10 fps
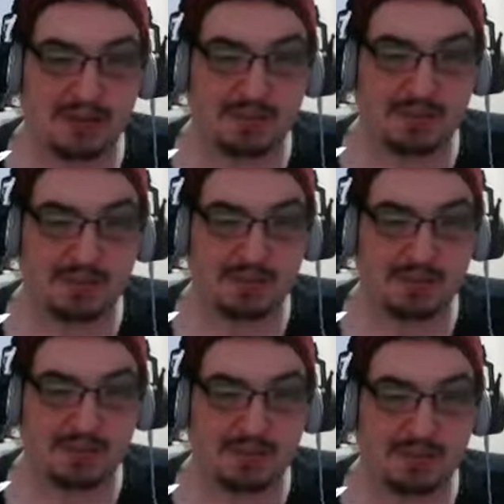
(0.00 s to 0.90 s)
those that
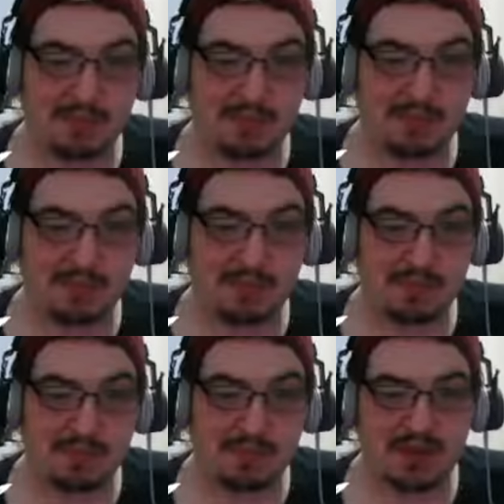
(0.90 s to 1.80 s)
are in stream with me a
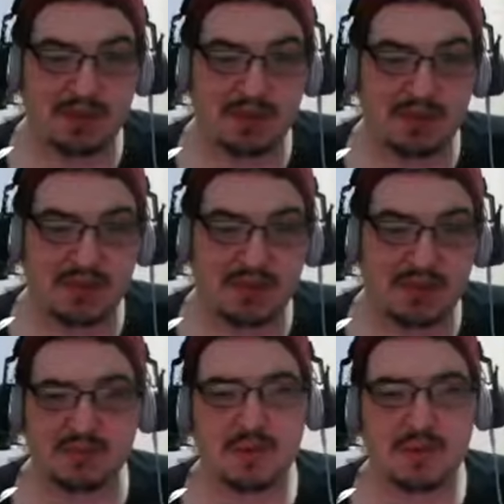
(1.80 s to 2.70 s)
lot, they
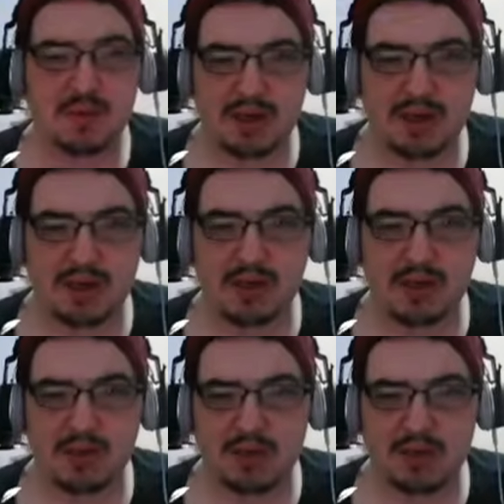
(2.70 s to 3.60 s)
know the names of the
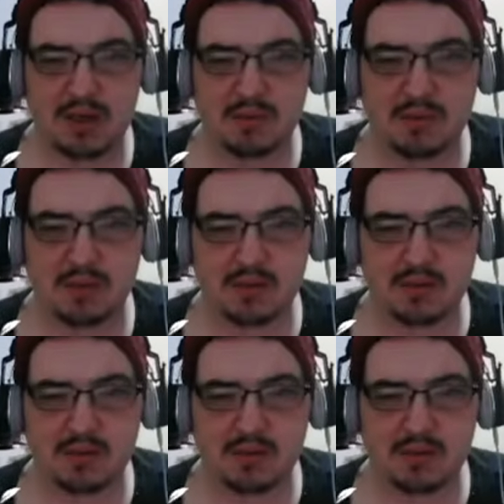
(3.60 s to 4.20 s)
animals I've got.